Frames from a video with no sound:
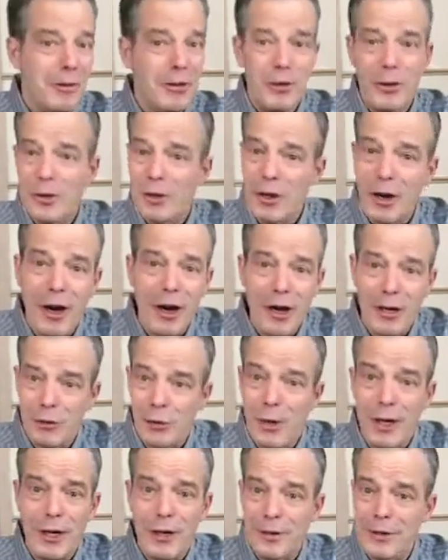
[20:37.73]
You're either
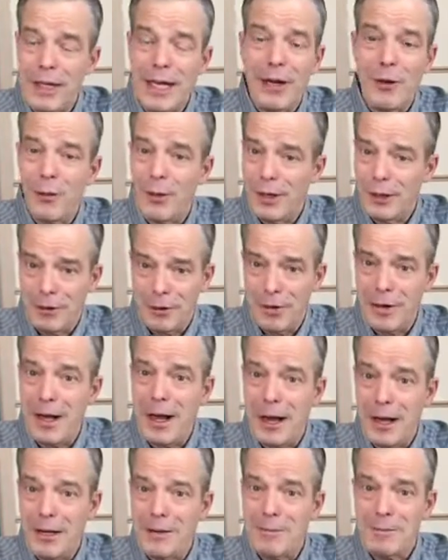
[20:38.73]
hardwired that way or
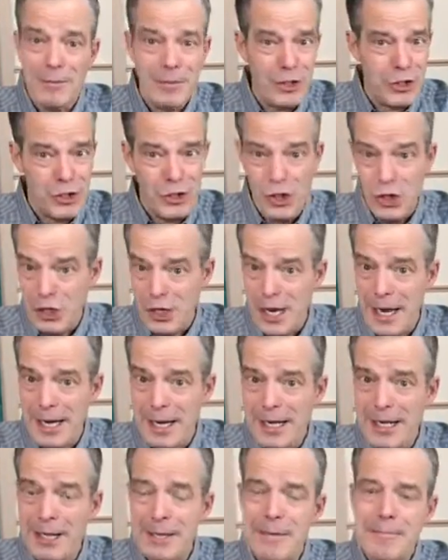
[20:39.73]
not. It's
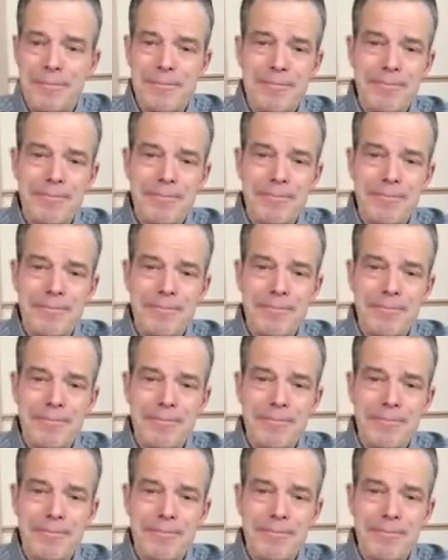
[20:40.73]
genetic.